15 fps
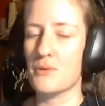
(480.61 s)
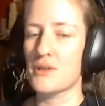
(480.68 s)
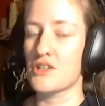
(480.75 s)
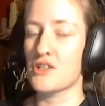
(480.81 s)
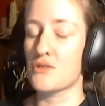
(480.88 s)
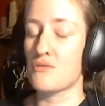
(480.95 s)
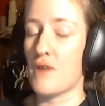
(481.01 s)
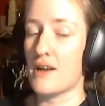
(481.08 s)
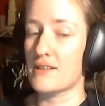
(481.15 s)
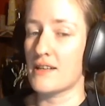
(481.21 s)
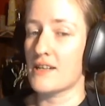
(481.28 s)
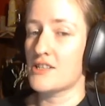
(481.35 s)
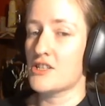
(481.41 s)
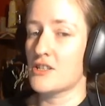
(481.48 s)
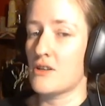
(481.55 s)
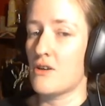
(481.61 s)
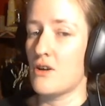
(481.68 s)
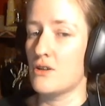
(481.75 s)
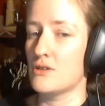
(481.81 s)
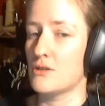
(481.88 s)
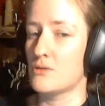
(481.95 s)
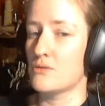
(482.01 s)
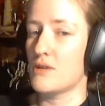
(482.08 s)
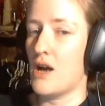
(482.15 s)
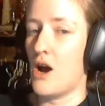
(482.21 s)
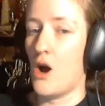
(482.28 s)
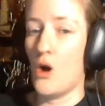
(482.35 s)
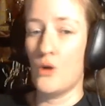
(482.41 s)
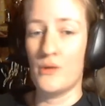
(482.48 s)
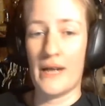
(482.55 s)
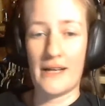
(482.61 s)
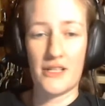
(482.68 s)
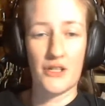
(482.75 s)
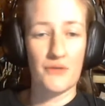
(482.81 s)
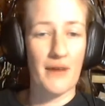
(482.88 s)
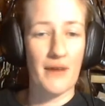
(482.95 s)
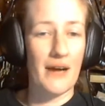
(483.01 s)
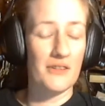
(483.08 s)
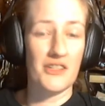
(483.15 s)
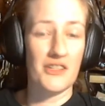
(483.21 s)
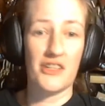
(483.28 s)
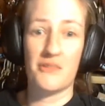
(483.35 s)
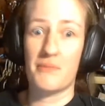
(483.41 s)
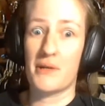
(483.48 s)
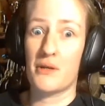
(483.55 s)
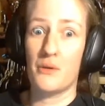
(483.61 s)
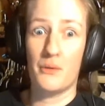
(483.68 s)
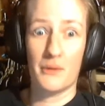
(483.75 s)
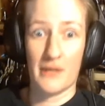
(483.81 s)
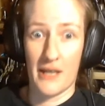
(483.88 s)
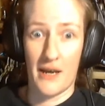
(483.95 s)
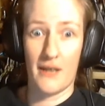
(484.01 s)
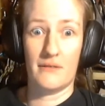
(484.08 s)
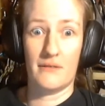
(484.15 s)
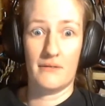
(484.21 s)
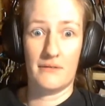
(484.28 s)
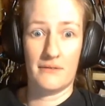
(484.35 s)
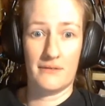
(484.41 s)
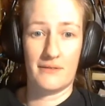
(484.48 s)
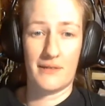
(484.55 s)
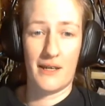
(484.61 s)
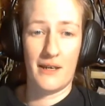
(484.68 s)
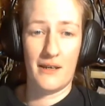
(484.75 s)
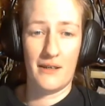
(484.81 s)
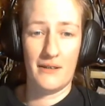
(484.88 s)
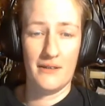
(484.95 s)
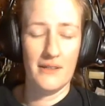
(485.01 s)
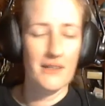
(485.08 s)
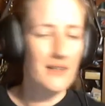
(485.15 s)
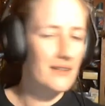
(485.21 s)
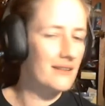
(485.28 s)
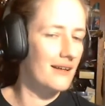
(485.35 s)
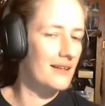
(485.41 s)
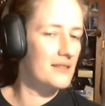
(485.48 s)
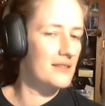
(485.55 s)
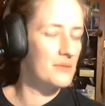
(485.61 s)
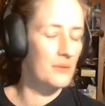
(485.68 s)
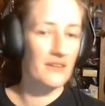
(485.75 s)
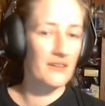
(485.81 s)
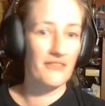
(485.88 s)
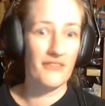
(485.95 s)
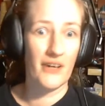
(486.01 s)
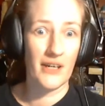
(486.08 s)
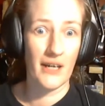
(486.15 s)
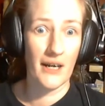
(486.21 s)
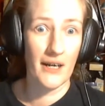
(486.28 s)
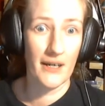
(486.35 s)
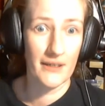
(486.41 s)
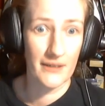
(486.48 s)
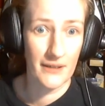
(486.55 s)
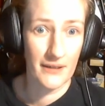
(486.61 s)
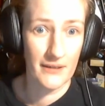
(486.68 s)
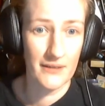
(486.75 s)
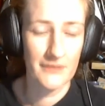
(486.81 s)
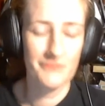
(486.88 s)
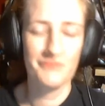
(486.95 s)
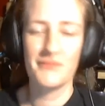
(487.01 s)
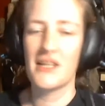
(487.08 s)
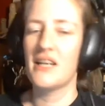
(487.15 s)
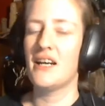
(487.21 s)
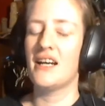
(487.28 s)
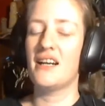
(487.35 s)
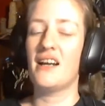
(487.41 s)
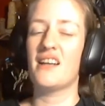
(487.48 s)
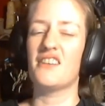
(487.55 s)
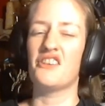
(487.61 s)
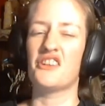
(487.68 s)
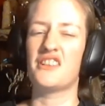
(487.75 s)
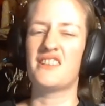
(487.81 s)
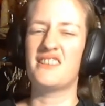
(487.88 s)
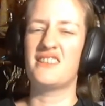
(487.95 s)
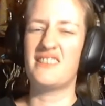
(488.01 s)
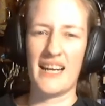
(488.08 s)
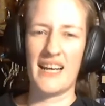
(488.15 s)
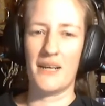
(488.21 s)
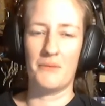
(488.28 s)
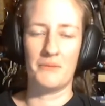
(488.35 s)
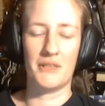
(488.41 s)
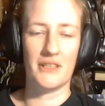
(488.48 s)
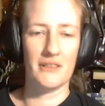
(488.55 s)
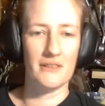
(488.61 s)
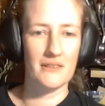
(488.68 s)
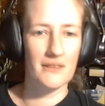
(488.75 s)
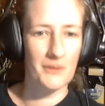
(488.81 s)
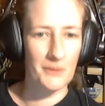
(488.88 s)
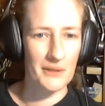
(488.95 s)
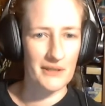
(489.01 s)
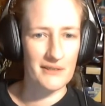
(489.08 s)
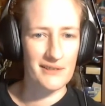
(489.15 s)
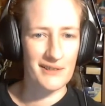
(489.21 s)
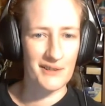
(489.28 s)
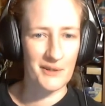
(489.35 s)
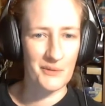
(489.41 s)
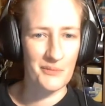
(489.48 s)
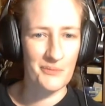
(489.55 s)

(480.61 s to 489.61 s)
just rock that shit all new, all natural and just be cool with that. okay? That's what the fuck I did. And I look damn good doing it too.